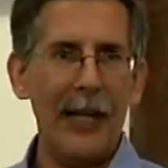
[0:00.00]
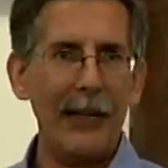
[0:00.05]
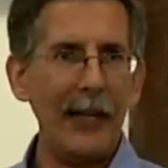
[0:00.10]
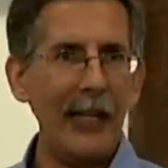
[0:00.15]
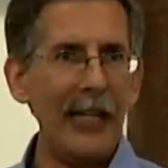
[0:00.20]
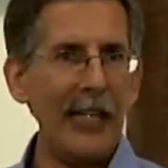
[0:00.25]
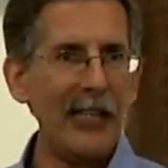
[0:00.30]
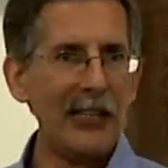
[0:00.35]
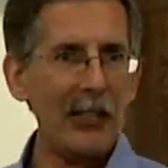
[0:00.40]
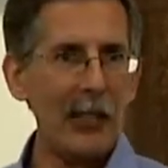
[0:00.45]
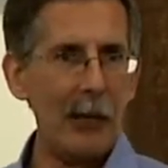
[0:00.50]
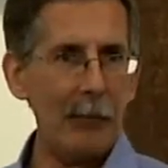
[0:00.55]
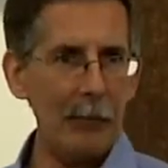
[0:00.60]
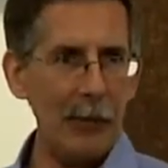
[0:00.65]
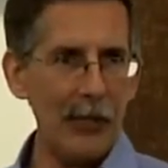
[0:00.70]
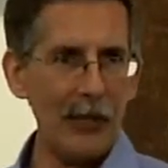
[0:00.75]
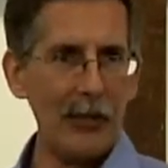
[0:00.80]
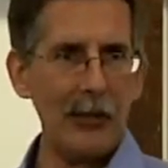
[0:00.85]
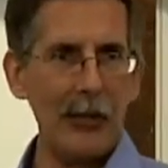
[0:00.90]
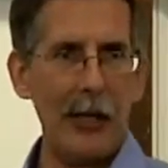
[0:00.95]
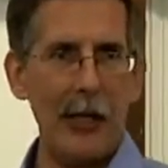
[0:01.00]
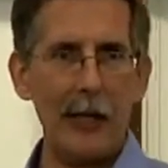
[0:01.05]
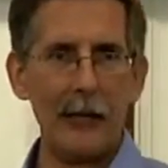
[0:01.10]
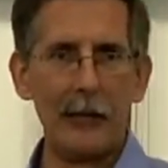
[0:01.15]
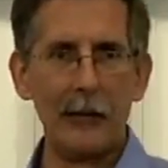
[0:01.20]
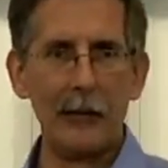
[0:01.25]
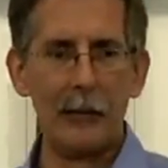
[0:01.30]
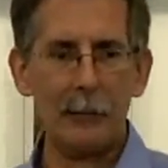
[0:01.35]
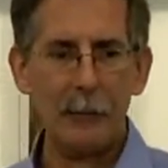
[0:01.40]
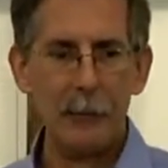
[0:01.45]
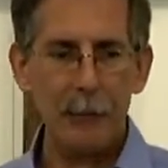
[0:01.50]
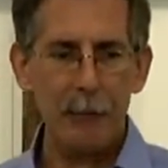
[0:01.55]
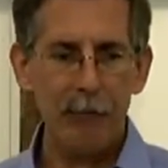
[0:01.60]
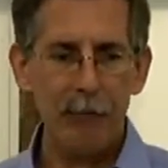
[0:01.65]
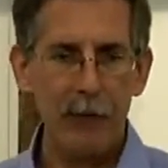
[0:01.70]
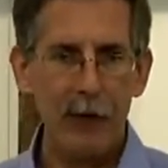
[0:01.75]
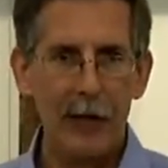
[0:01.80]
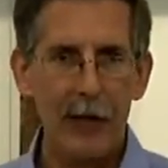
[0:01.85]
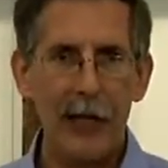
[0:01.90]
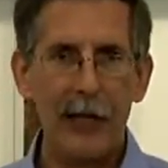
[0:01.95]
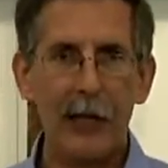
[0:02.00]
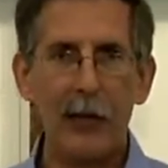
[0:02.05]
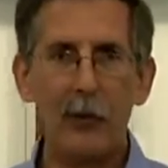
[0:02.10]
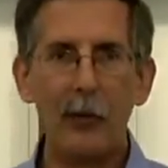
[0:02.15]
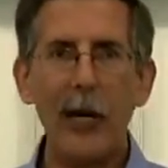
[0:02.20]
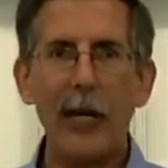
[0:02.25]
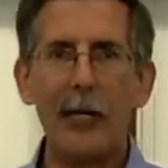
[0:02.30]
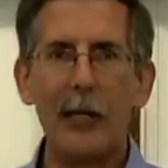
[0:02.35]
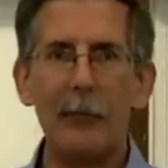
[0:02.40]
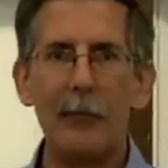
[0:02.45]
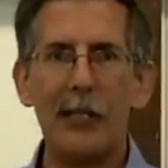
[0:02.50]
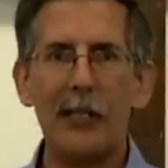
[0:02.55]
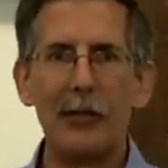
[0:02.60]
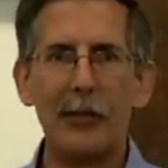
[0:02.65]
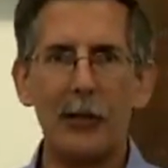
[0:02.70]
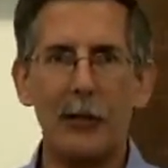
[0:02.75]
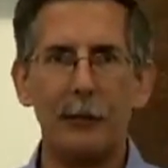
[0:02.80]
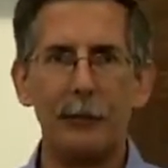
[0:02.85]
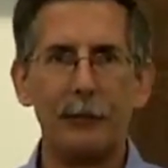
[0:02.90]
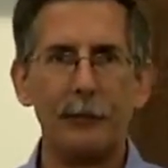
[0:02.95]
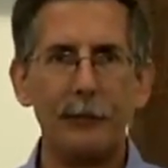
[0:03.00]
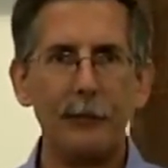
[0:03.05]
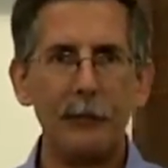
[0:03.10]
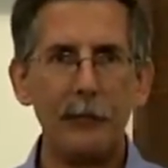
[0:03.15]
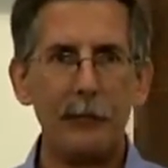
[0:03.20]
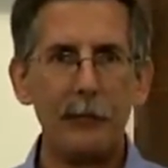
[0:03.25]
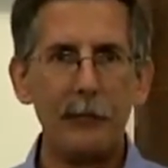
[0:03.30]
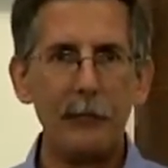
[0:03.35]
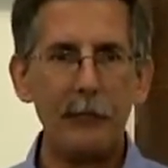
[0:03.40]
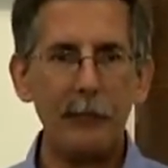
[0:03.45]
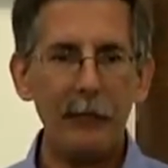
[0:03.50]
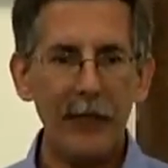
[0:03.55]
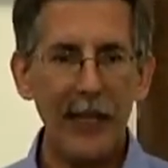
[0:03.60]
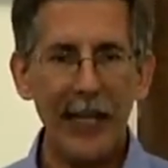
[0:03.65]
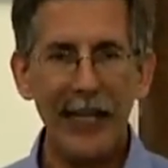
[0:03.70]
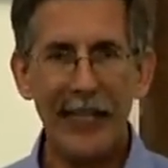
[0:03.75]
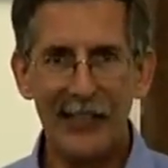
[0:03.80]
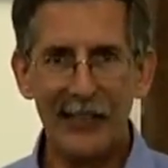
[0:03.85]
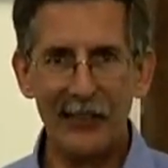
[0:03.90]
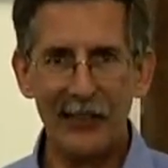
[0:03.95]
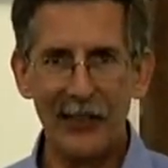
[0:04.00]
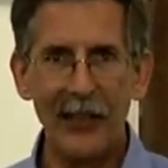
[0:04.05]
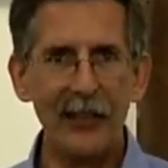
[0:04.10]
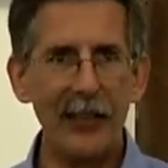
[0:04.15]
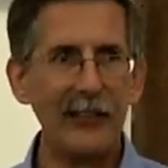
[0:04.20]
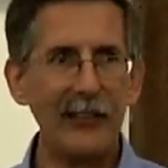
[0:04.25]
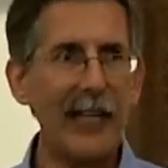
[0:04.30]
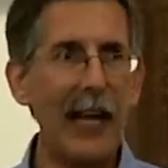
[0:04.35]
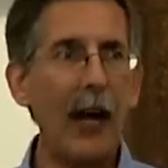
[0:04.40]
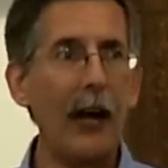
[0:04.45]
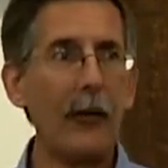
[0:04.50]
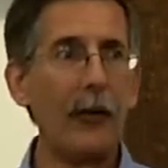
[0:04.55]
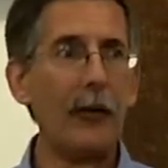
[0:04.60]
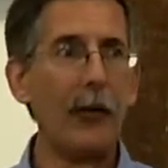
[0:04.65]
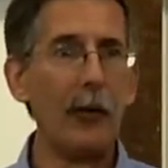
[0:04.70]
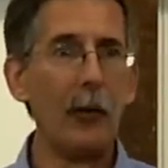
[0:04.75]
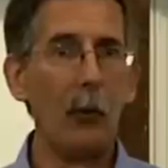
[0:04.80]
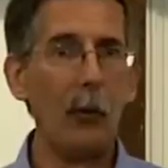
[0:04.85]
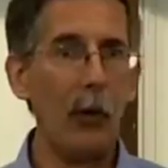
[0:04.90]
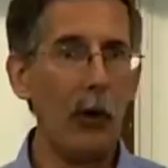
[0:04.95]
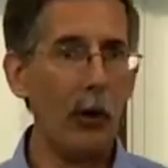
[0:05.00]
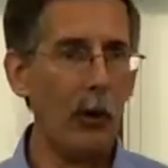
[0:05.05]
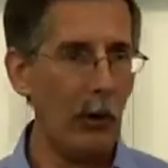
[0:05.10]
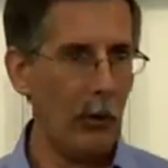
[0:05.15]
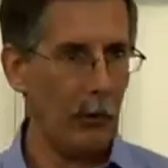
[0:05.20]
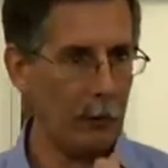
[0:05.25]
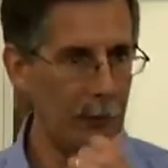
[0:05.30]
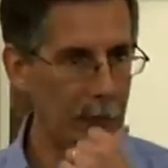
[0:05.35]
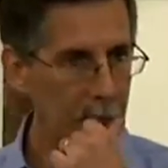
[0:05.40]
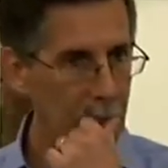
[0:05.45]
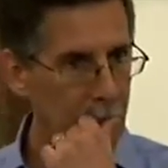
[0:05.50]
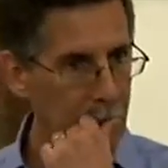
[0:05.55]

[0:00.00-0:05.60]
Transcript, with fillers: And then He's commissioned us in the Great Commission, and He sent us out into the world.